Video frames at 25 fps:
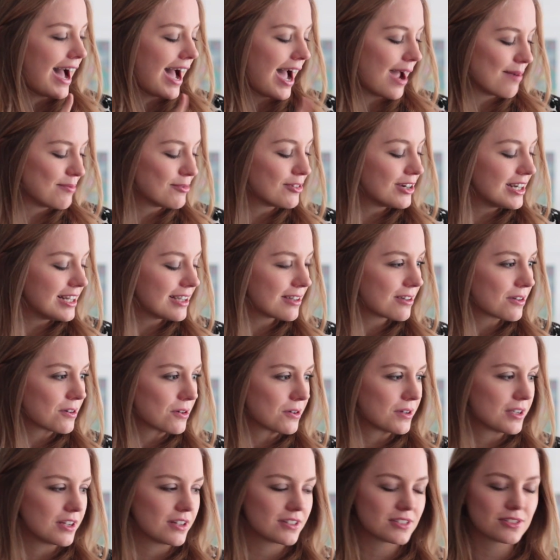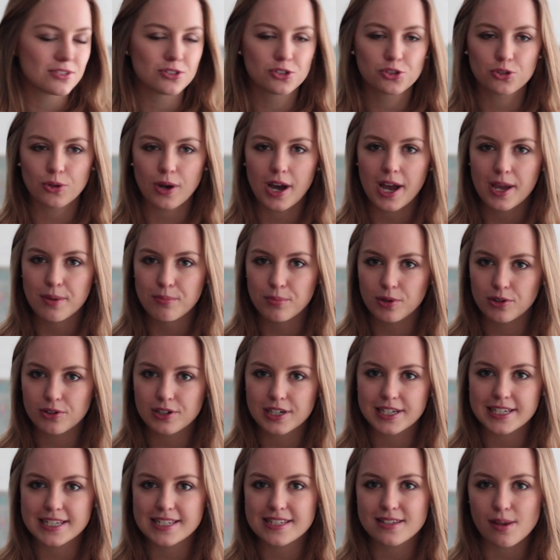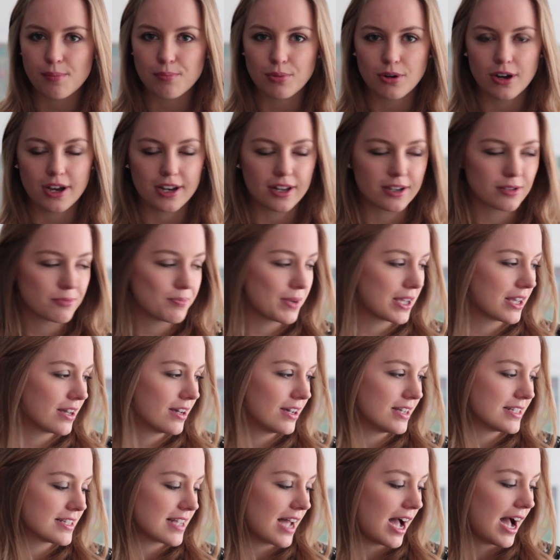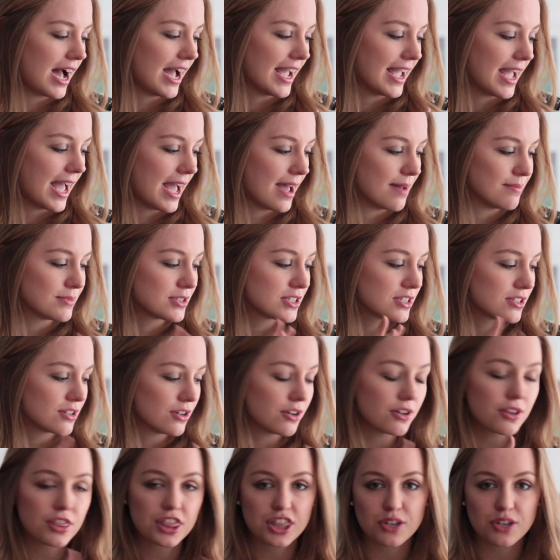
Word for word: I'm really curious to try more Aesop product because I am so